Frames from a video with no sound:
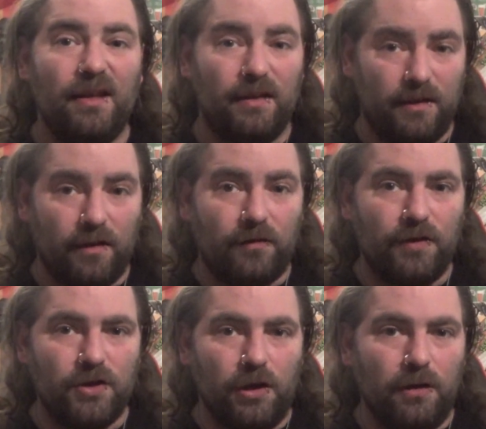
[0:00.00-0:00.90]
does the
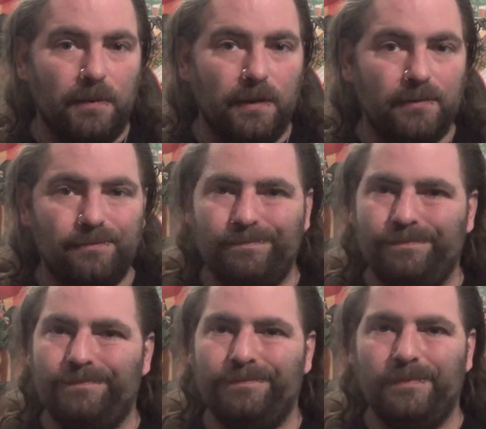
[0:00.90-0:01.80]
job.
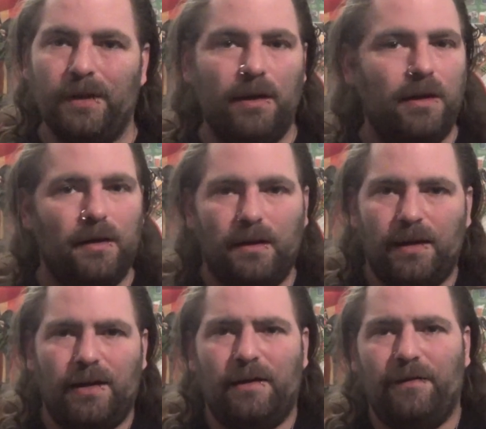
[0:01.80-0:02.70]

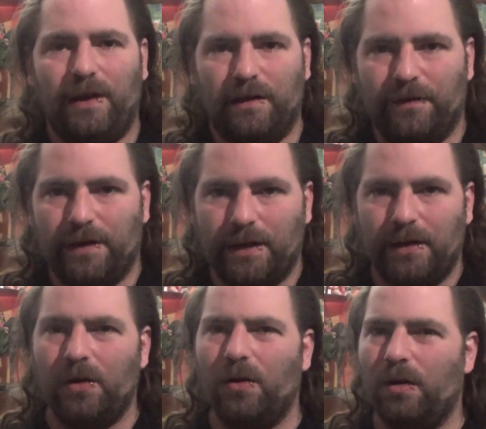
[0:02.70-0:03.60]
And at the end of the day,
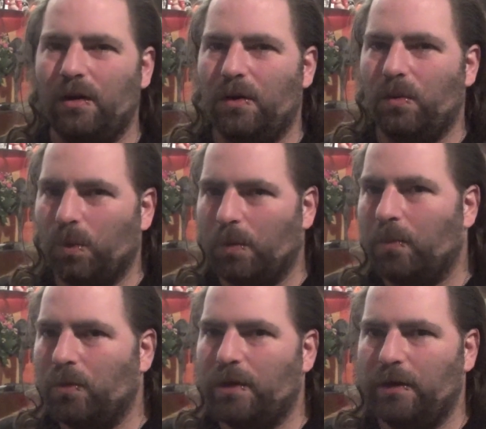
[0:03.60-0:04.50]
what
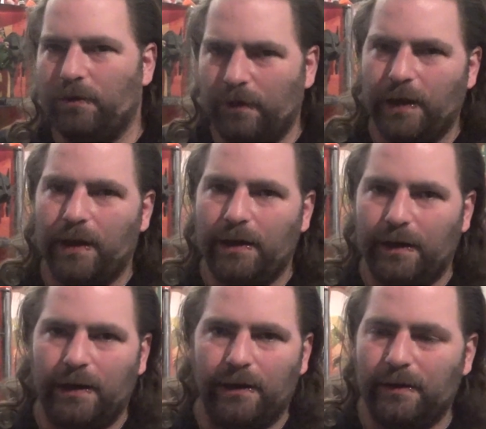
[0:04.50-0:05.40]
more do you really
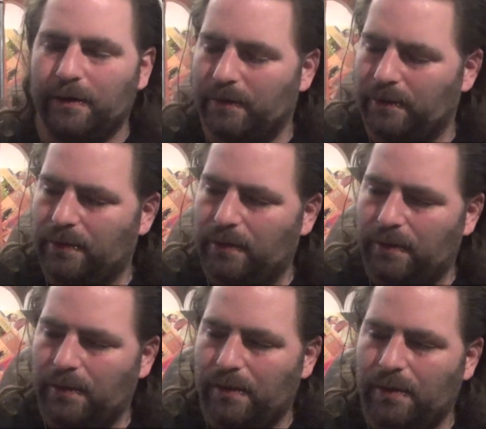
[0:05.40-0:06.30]
need?
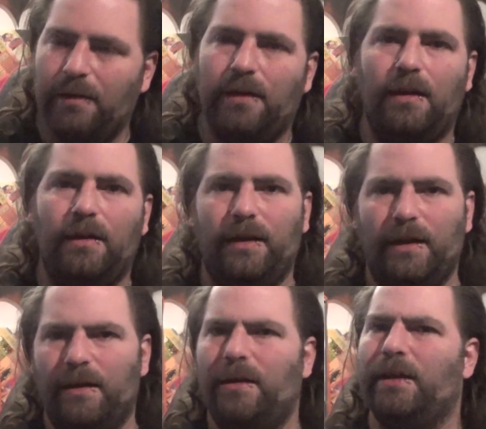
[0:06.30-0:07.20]
Yeah,
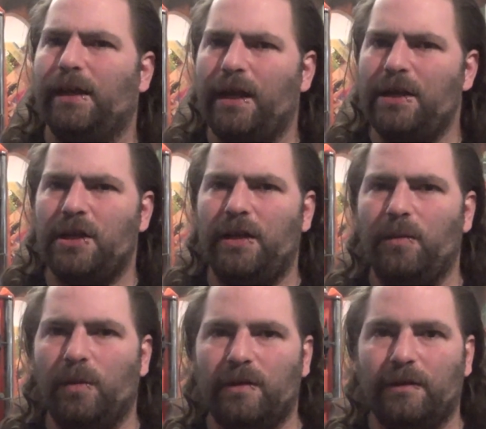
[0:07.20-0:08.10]
occasionally you
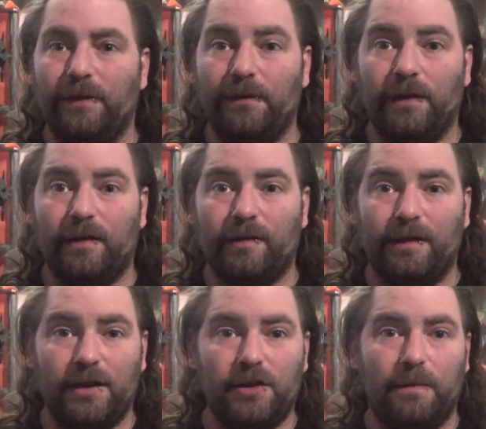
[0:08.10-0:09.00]
want something that
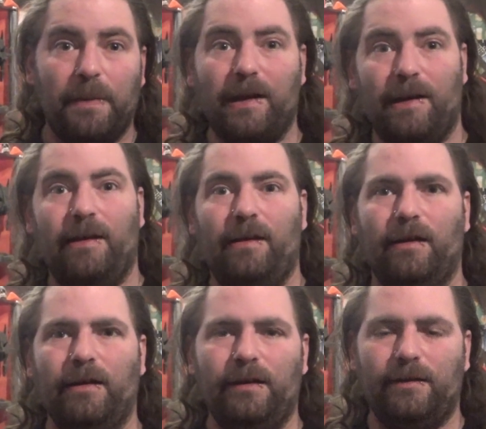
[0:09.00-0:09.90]
sets your palate
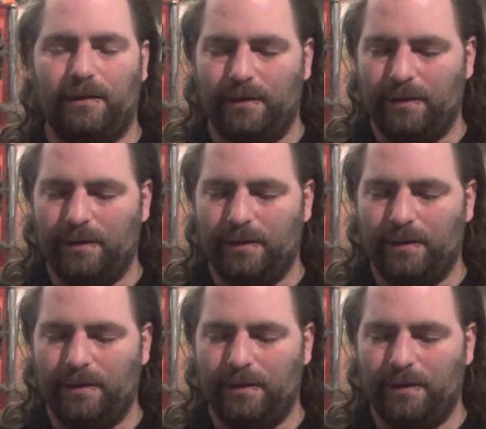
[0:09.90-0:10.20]
alight and